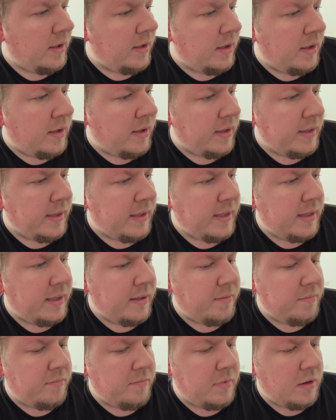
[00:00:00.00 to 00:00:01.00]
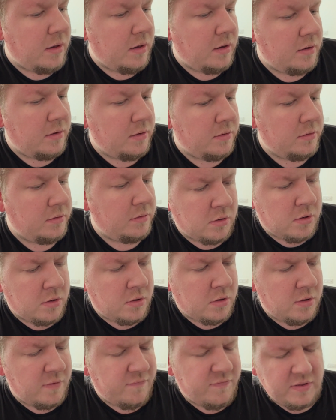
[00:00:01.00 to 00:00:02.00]
am
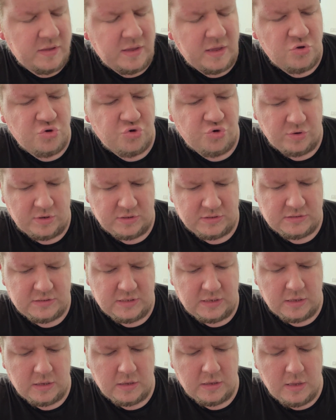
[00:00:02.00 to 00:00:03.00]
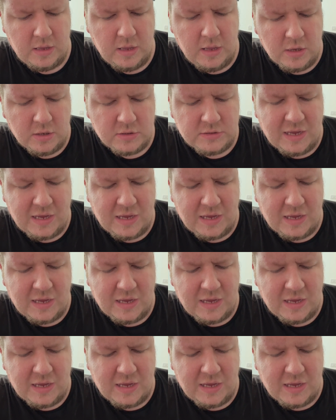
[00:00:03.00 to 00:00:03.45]
gonna find it interesting because